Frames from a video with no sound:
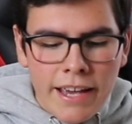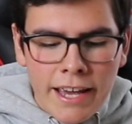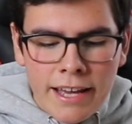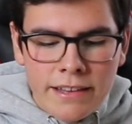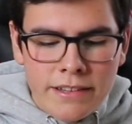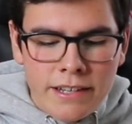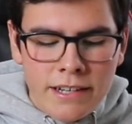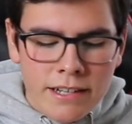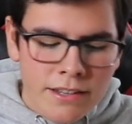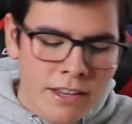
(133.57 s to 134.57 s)
And
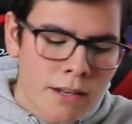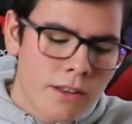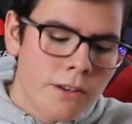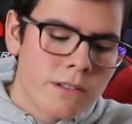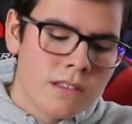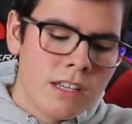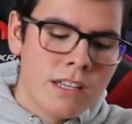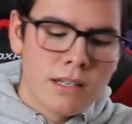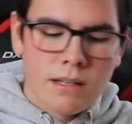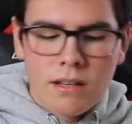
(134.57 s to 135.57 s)
then there's
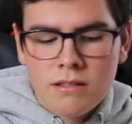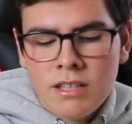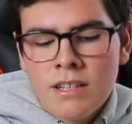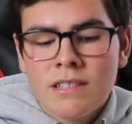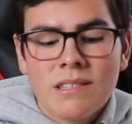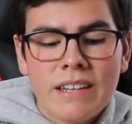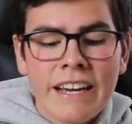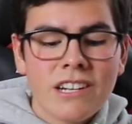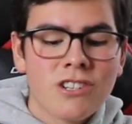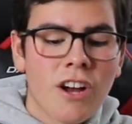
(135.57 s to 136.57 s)
the Adidas
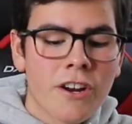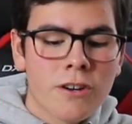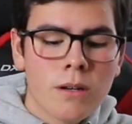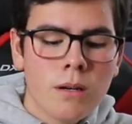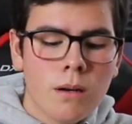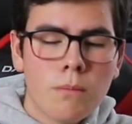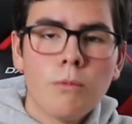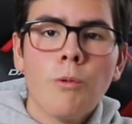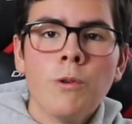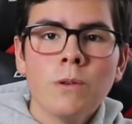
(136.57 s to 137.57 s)
Night Jogger,
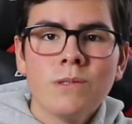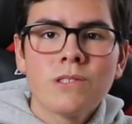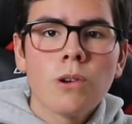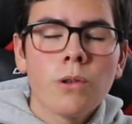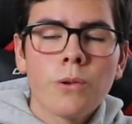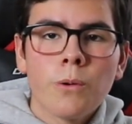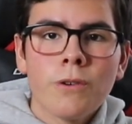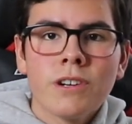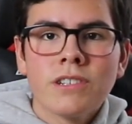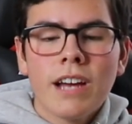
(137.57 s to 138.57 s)
Maroon Solar
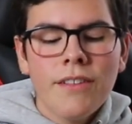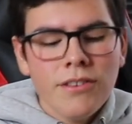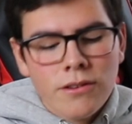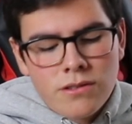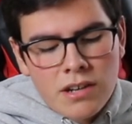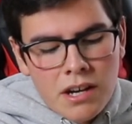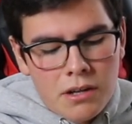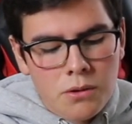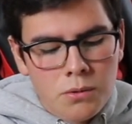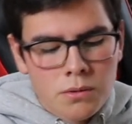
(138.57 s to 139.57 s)
Orange. I think those are kind
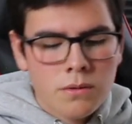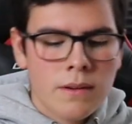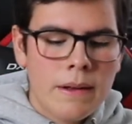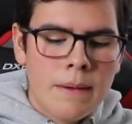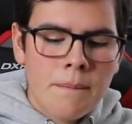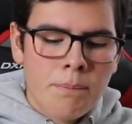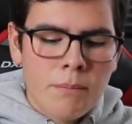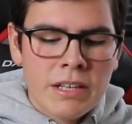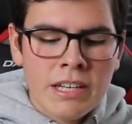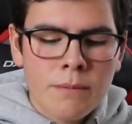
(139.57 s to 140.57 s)
of cool.
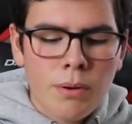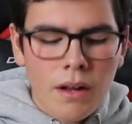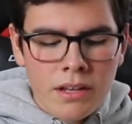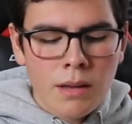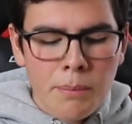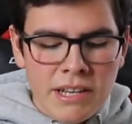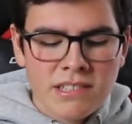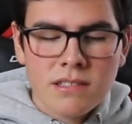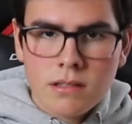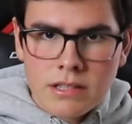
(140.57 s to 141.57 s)
And then probably the
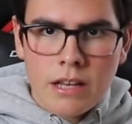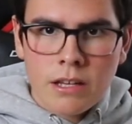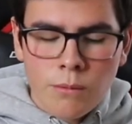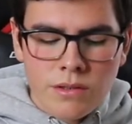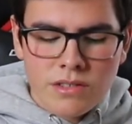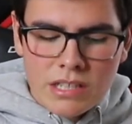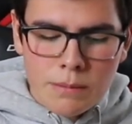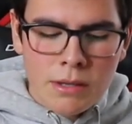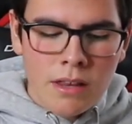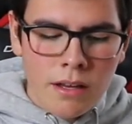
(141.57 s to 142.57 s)
best selling ones are going
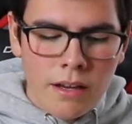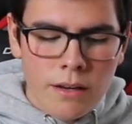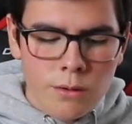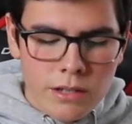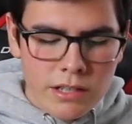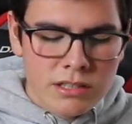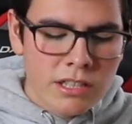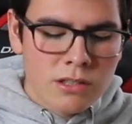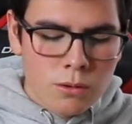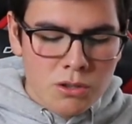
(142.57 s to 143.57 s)
to be the
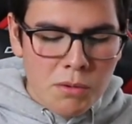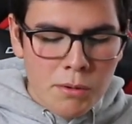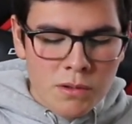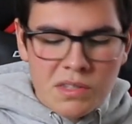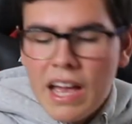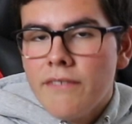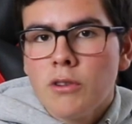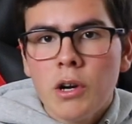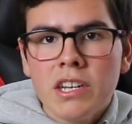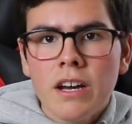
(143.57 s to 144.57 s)
Adidas Ultra Boost. I have
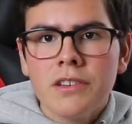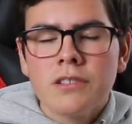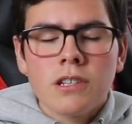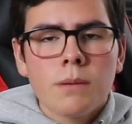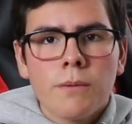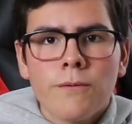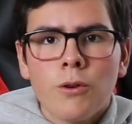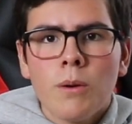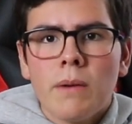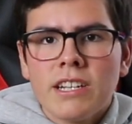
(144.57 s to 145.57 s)
no idea how these are going to
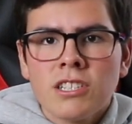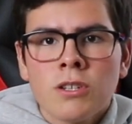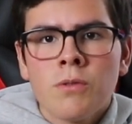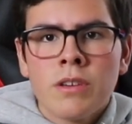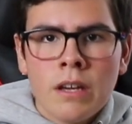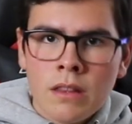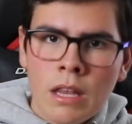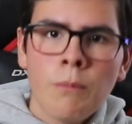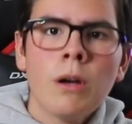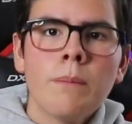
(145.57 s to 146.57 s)
perform. I just know
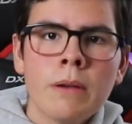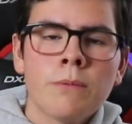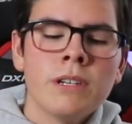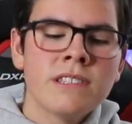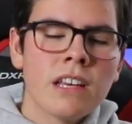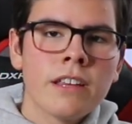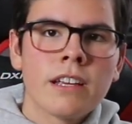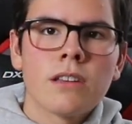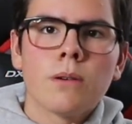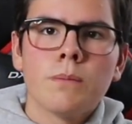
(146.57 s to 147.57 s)
they will be
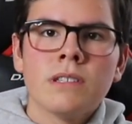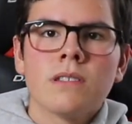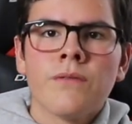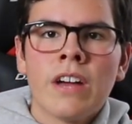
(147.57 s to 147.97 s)
reselling and there will be some